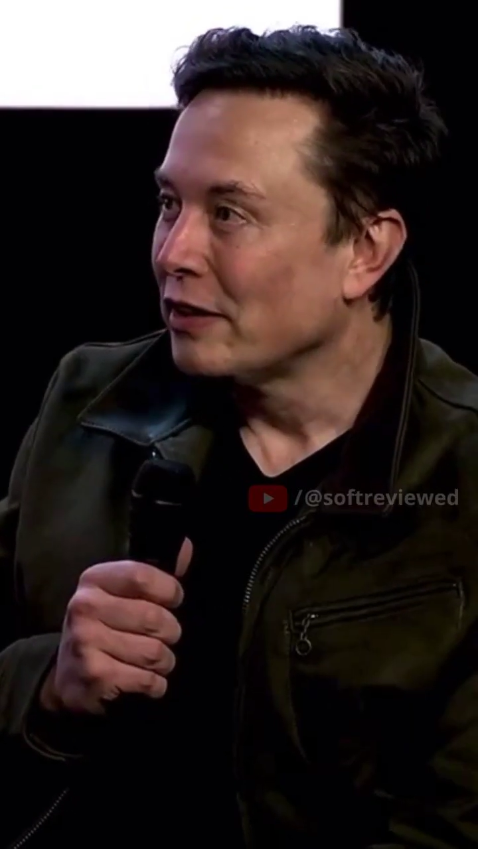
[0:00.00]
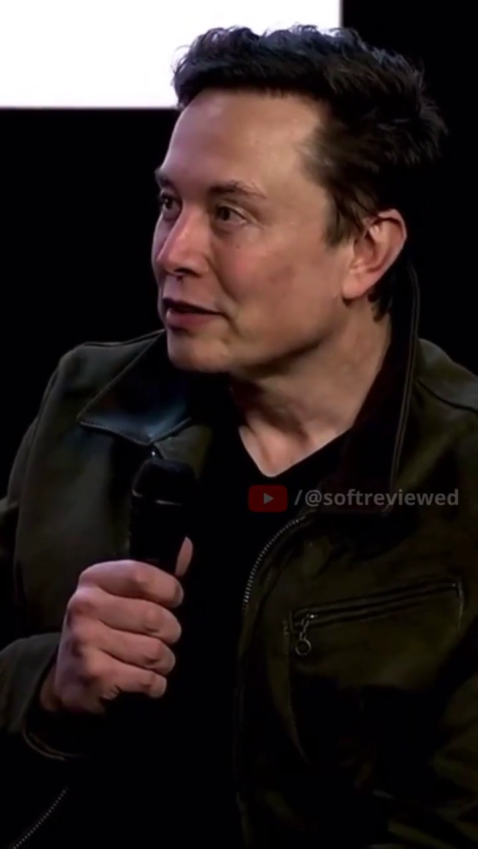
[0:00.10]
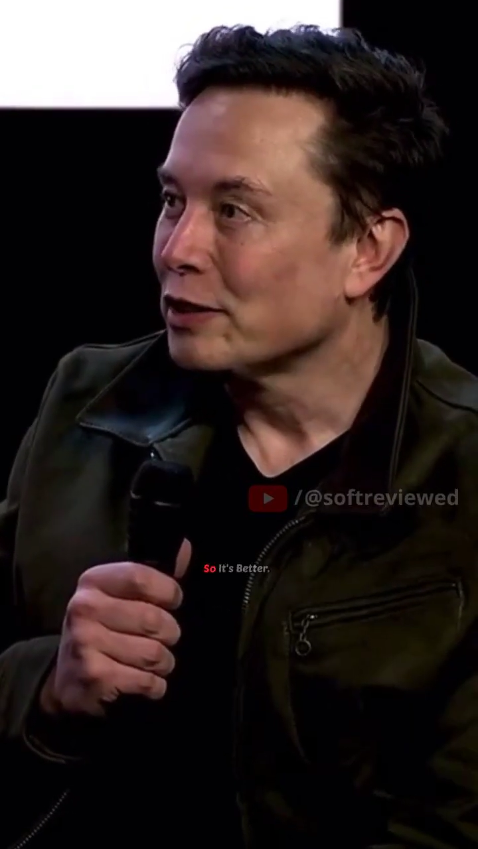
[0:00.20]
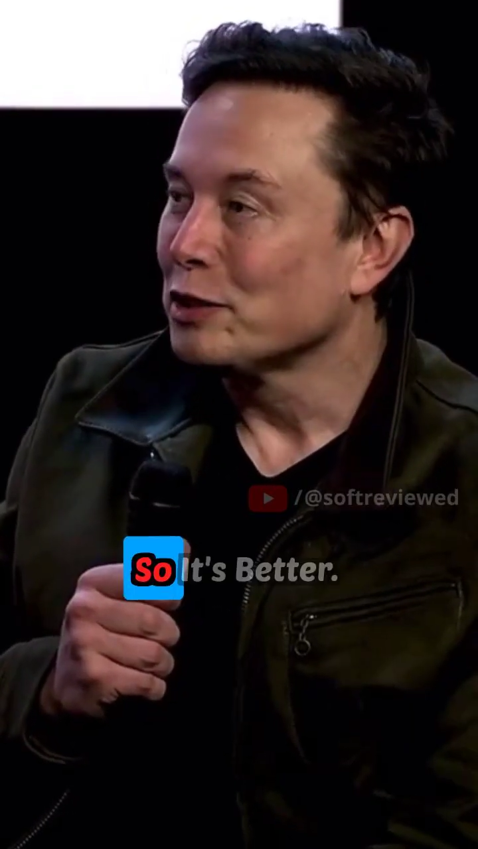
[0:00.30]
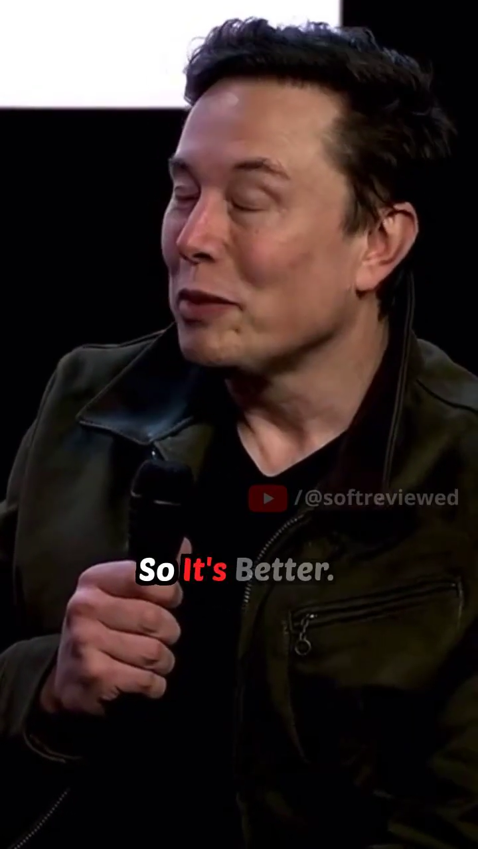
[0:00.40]

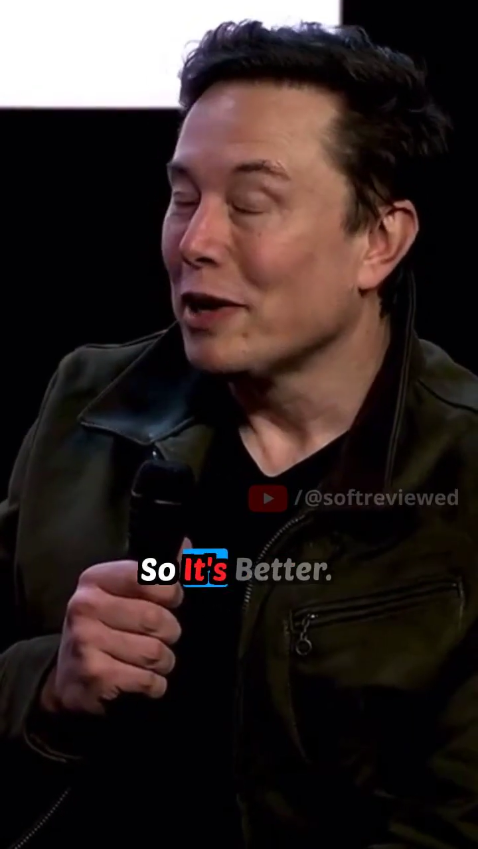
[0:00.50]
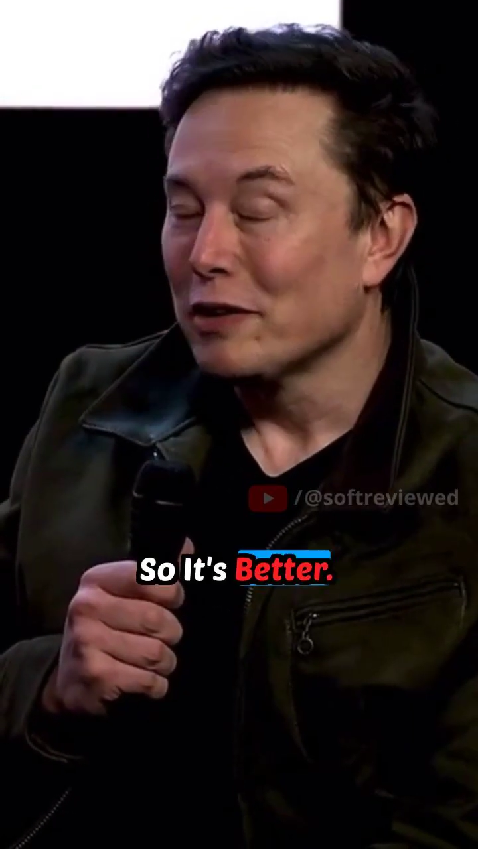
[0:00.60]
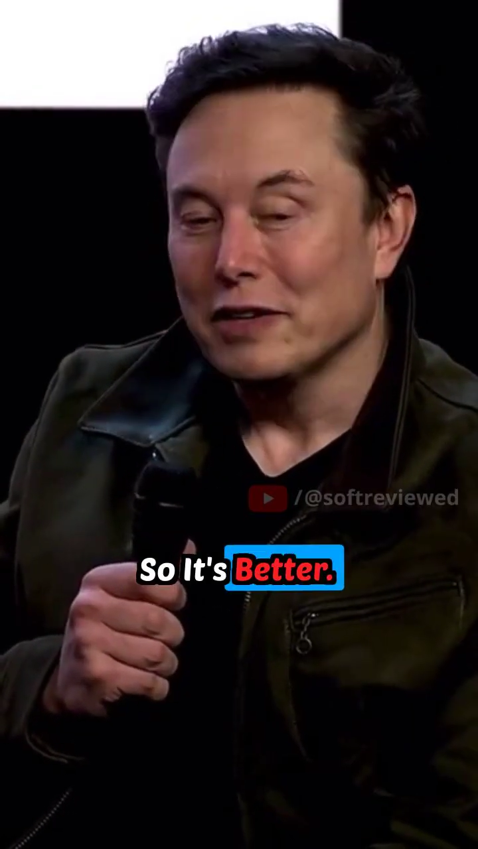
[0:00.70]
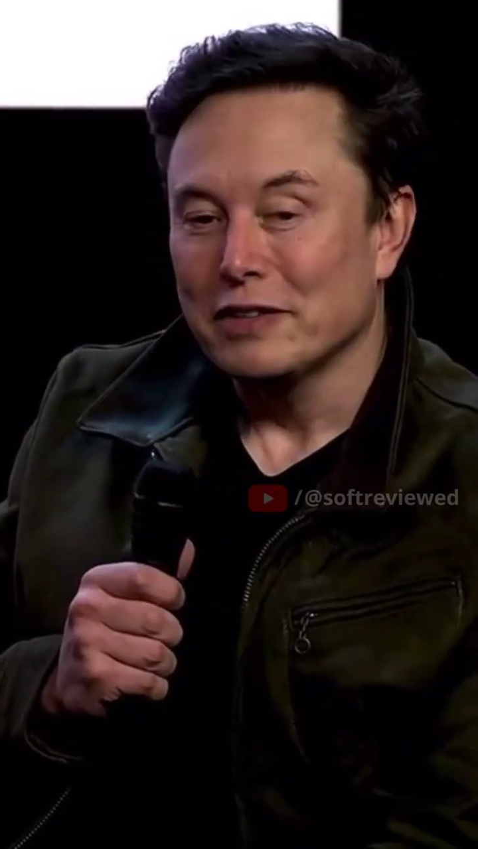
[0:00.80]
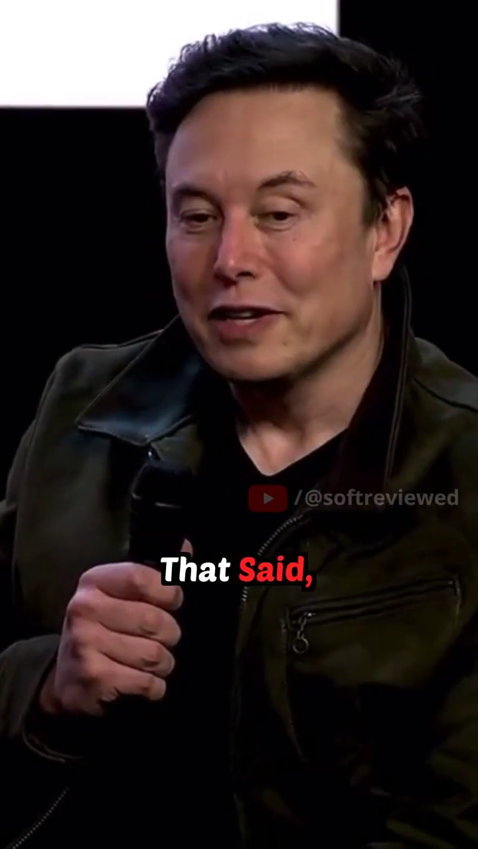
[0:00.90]
So it's better
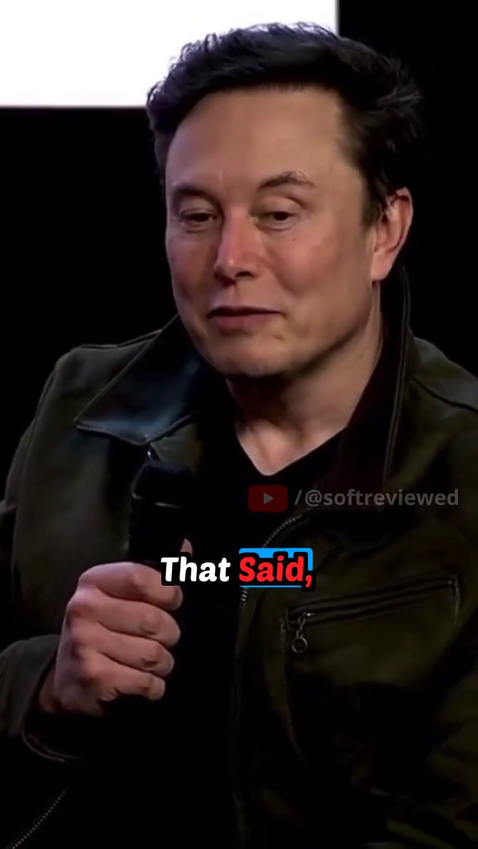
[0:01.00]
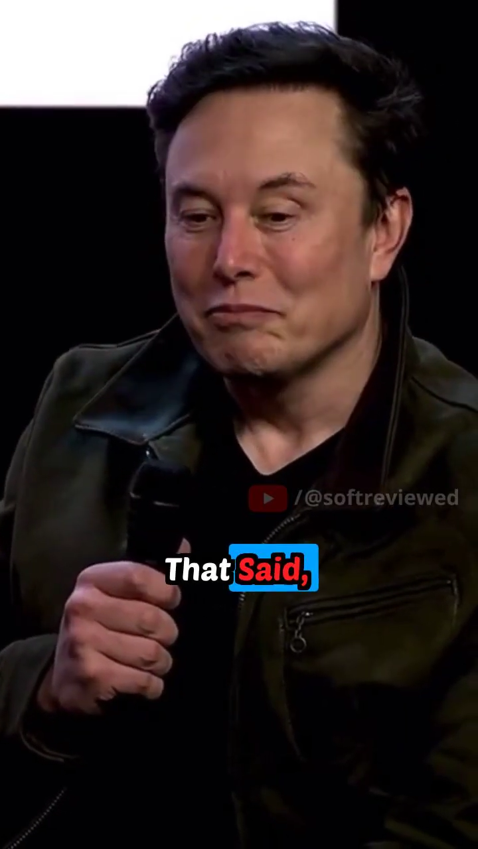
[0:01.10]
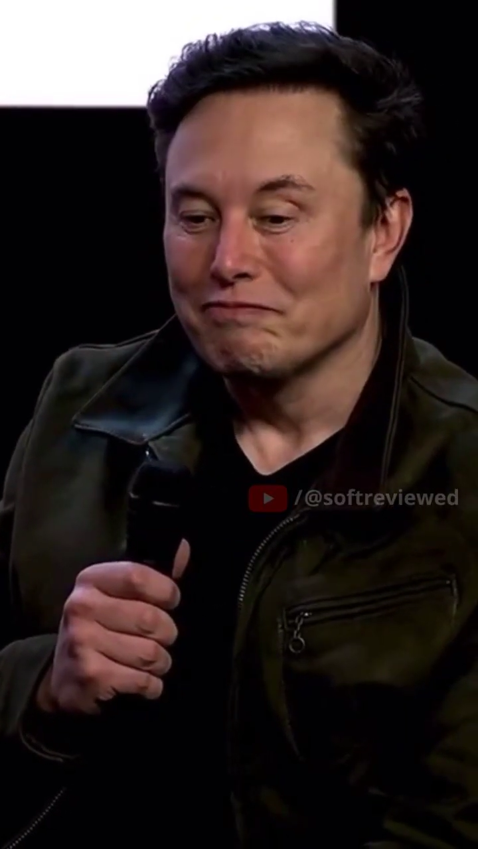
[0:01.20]
that said,